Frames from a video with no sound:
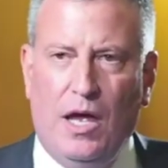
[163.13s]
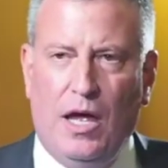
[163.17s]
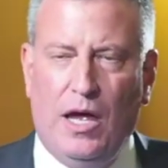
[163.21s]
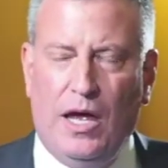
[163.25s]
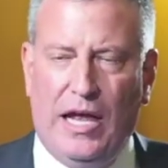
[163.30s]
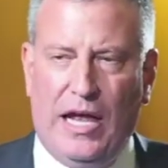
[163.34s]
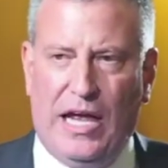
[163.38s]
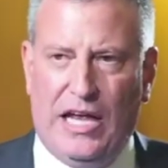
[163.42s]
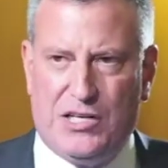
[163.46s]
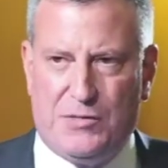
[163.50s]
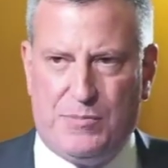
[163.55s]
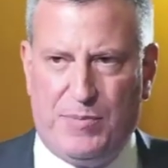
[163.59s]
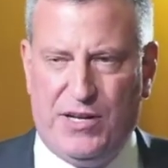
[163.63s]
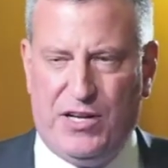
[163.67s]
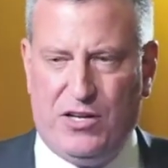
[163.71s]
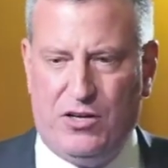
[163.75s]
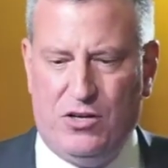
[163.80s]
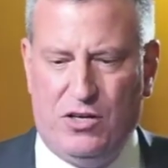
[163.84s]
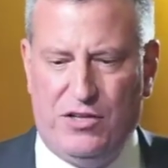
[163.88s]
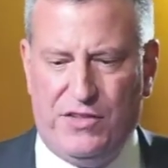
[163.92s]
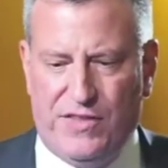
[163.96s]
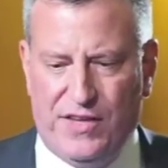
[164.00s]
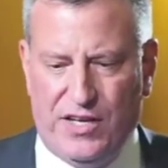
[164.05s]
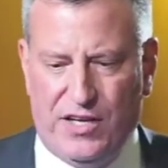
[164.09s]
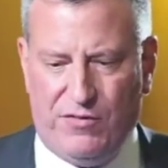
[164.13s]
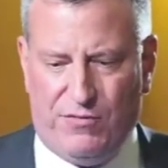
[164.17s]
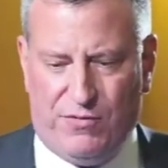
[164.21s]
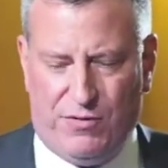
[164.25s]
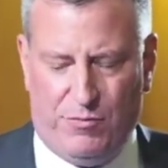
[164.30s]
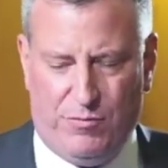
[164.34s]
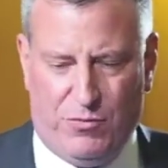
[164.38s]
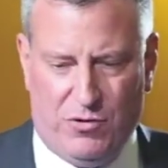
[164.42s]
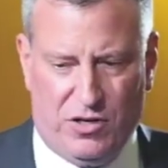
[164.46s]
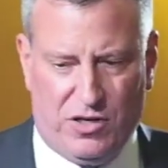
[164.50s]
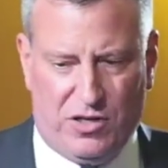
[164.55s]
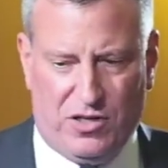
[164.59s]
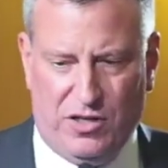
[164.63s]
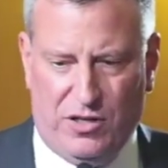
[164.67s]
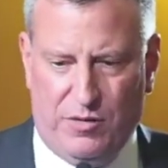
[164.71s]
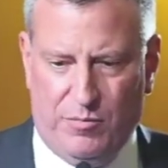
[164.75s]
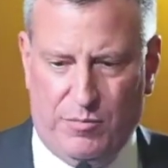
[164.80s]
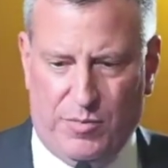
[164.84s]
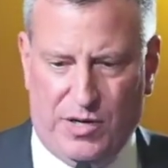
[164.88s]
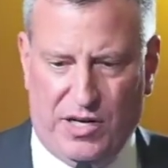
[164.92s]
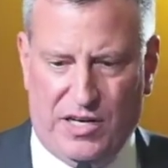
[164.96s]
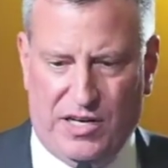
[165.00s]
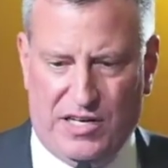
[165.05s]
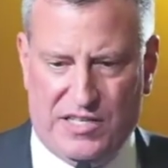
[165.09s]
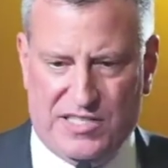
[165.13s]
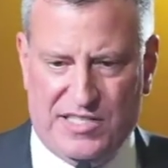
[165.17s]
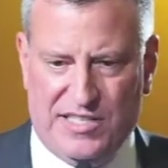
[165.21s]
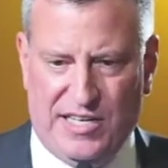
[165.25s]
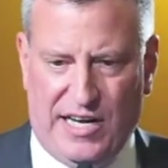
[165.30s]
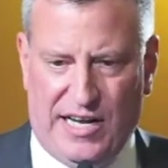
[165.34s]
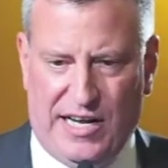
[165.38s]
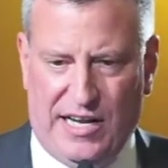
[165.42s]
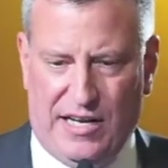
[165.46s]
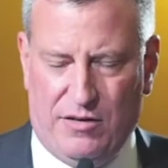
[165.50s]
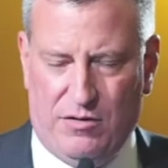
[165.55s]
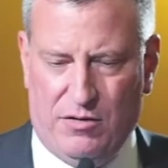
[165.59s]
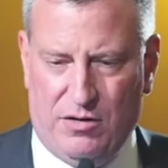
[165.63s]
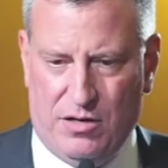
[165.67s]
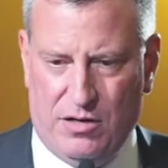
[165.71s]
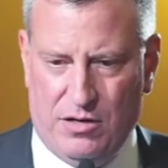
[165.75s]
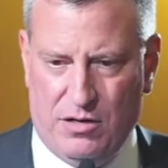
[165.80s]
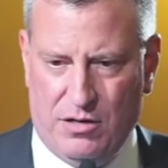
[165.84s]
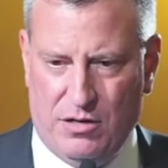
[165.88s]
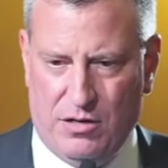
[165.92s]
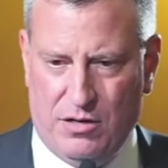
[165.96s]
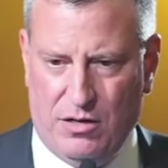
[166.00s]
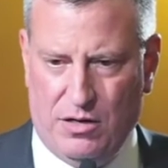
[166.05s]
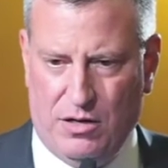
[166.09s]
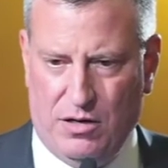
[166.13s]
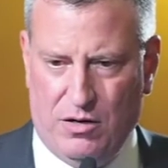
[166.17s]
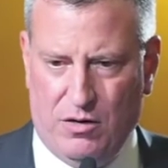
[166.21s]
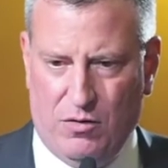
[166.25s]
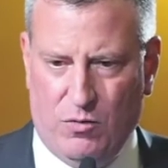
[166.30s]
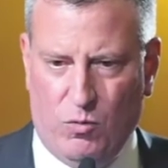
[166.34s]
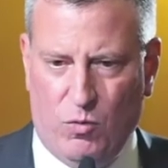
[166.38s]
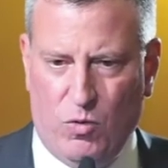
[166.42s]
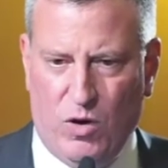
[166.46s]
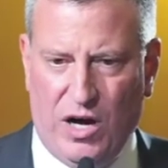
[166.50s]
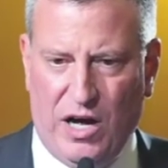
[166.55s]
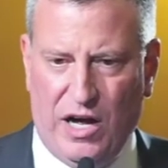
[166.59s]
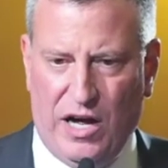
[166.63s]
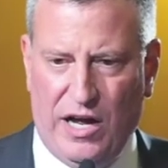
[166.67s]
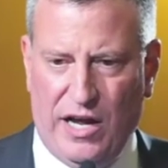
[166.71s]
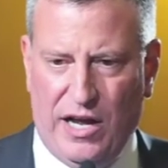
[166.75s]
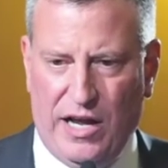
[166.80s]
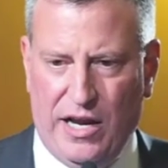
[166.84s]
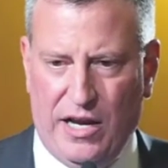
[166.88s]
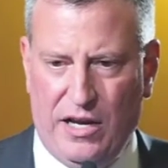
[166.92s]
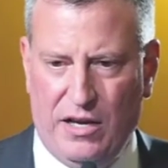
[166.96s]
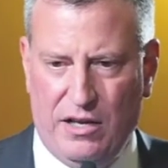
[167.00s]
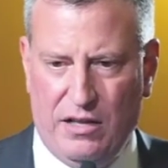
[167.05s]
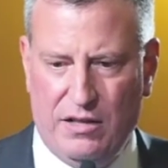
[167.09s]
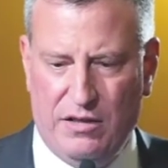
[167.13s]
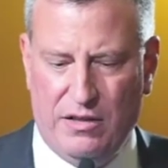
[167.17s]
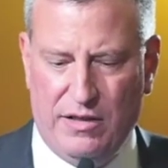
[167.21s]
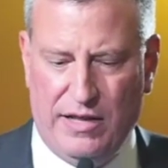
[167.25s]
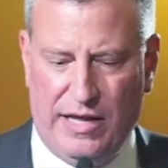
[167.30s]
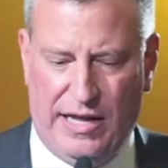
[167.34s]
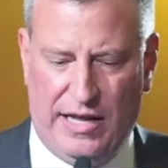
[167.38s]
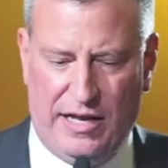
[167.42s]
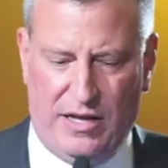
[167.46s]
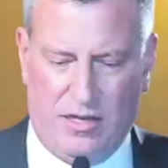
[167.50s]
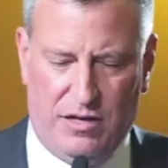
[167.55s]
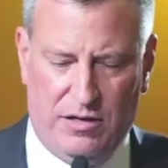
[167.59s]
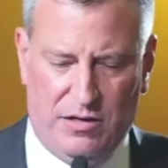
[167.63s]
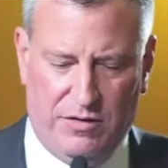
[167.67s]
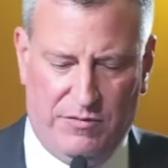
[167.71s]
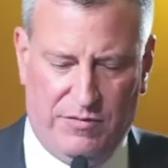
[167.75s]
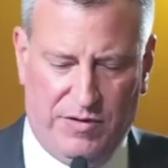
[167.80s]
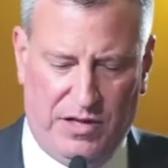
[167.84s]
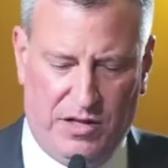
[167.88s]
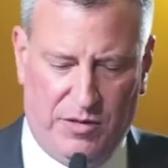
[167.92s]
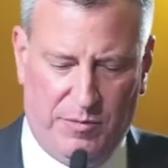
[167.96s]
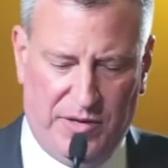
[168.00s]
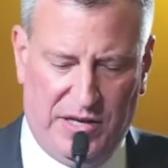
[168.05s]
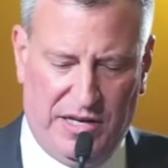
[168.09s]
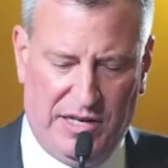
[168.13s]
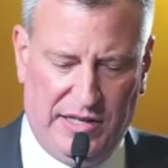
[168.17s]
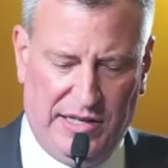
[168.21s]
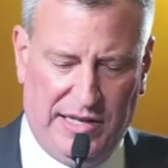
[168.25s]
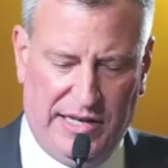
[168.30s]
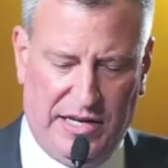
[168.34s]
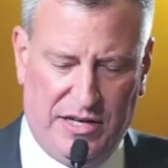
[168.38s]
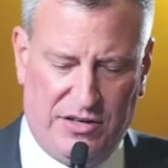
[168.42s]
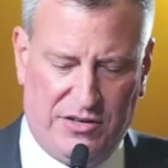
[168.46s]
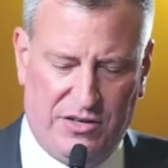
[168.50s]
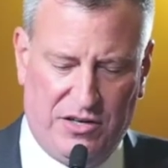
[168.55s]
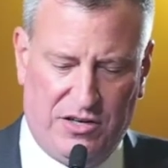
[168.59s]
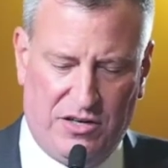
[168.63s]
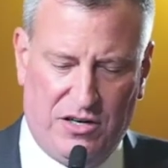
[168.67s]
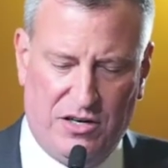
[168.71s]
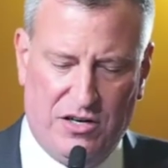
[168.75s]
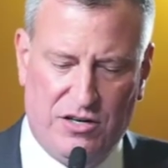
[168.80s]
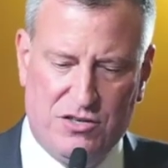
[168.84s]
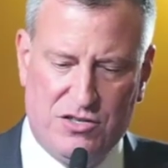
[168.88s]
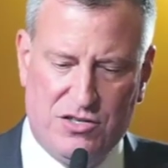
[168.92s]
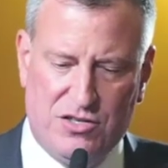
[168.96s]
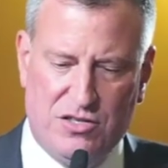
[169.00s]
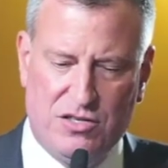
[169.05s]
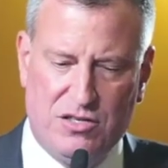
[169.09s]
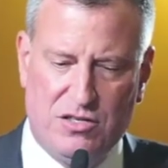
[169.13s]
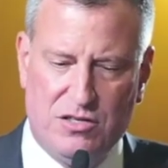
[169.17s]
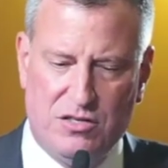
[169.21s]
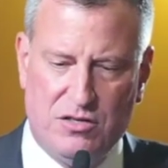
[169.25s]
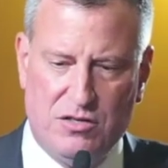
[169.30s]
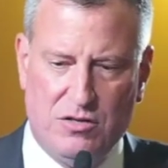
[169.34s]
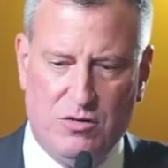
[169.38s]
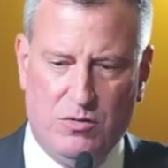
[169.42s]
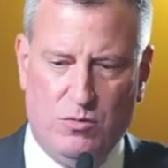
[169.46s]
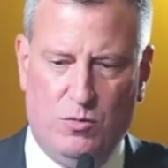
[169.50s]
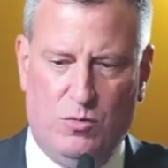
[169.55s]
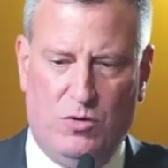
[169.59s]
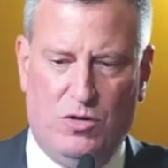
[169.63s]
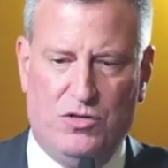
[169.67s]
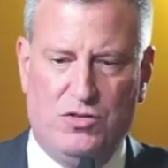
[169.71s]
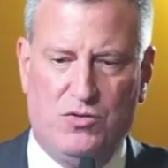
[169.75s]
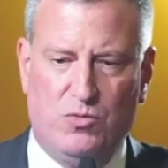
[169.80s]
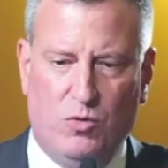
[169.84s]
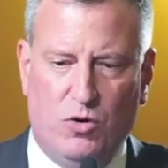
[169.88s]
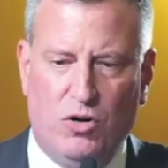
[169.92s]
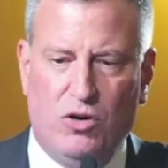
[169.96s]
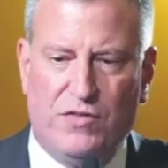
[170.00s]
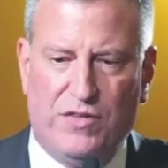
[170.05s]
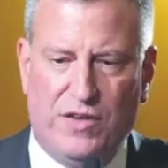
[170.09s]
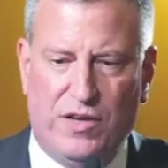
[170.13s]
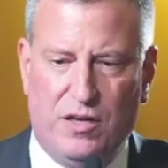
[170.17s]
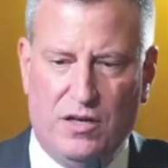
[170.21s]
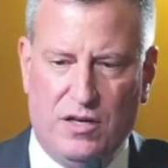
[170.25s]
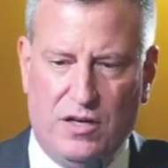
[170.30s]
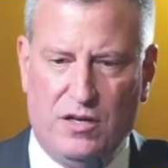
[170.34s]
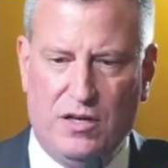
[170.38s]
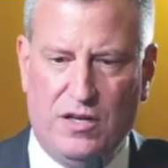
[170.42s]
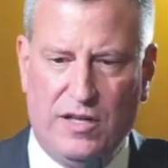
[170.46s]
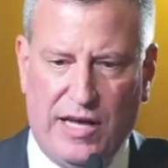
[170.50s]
It's been a good thing for Brooklyn, but it's not why that development at Atlantic Yards was worth it.